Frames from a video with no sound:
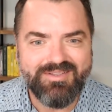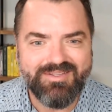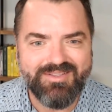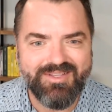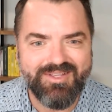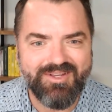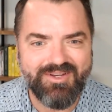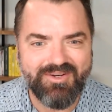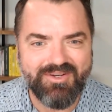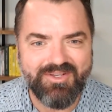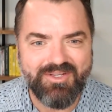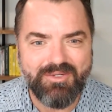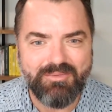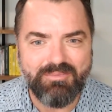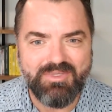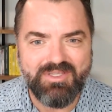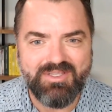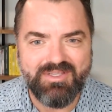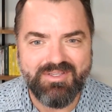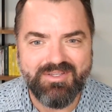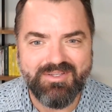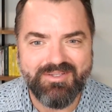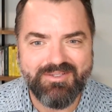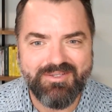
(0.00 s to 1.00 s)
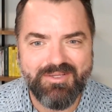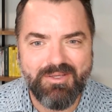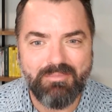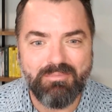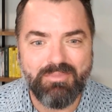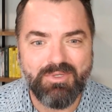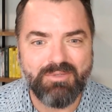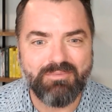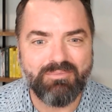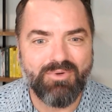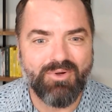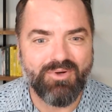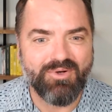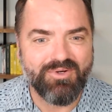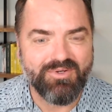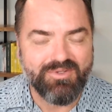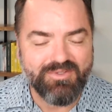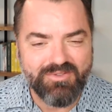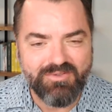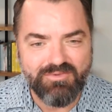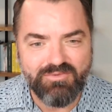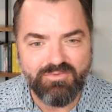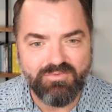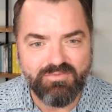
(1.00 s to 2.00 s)
They are going to be a big
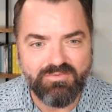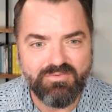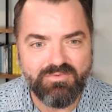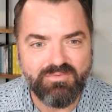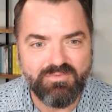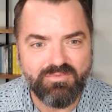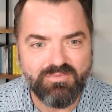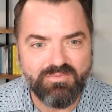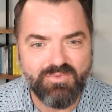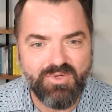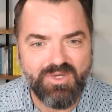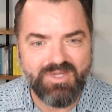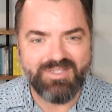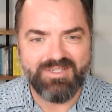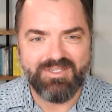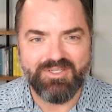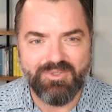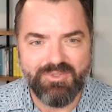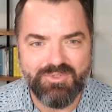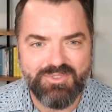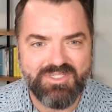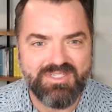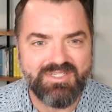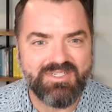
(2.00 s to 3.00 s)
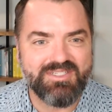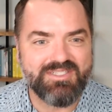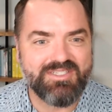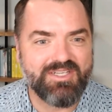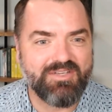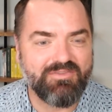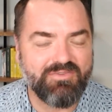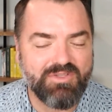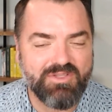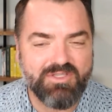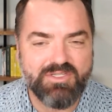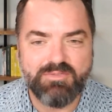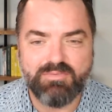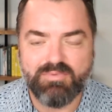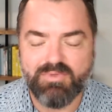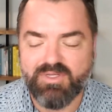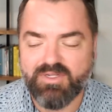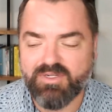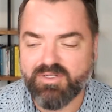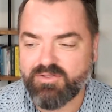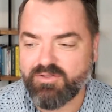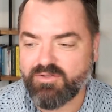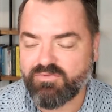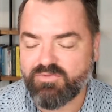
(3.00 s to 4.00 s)
part of what goes into saving this
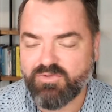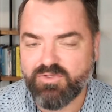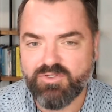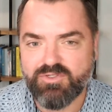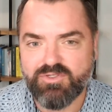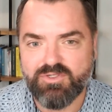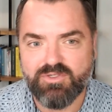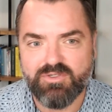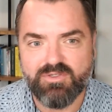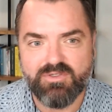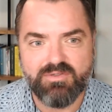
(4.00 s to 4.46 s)
planet in the future.